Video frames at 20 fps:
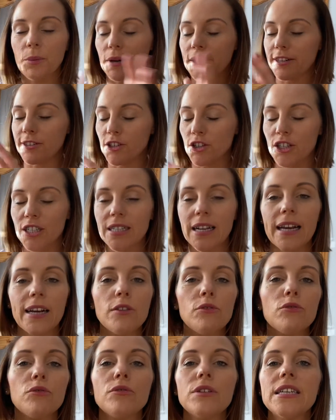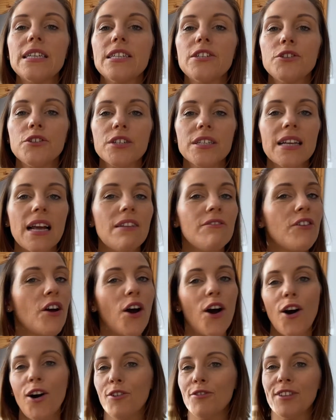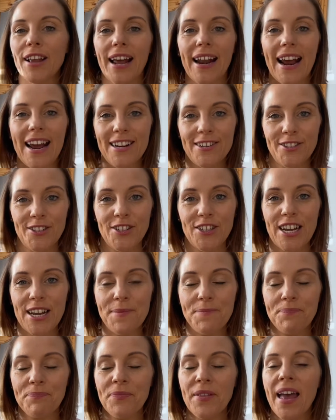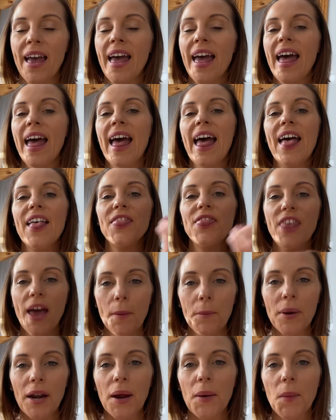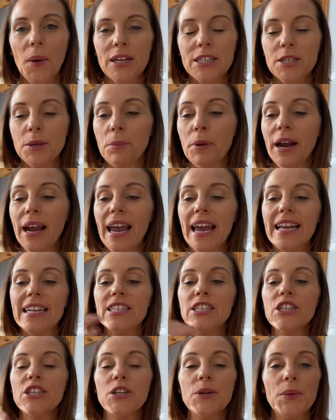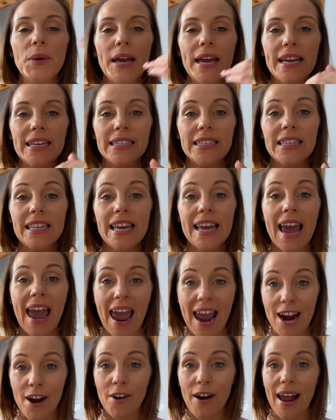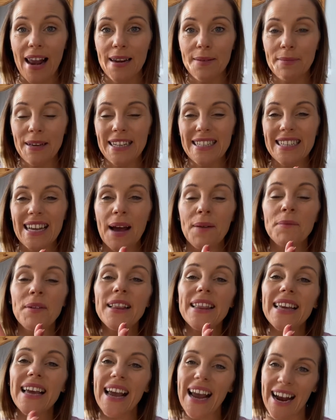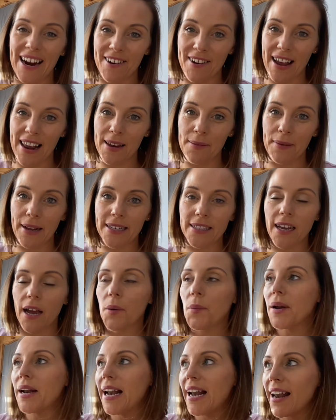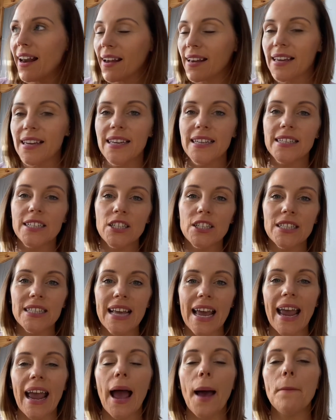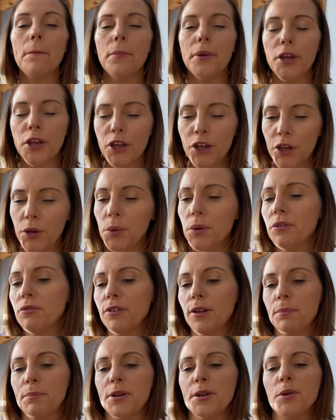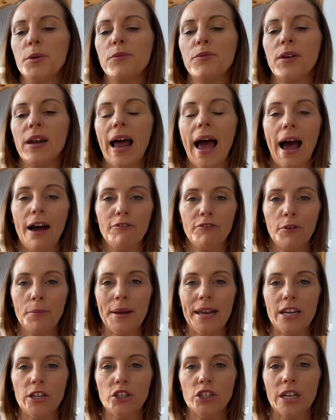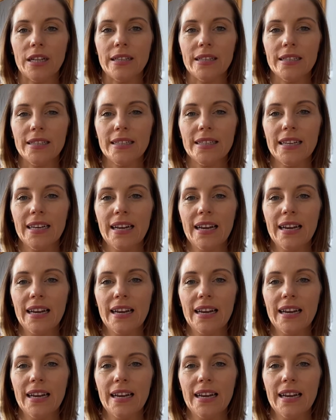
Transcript: where you're just like ridding yourself of that energy. Then what I want to bring into you is the air element. And with the air element, I would like you to say a beautiful, beautiful affirmations.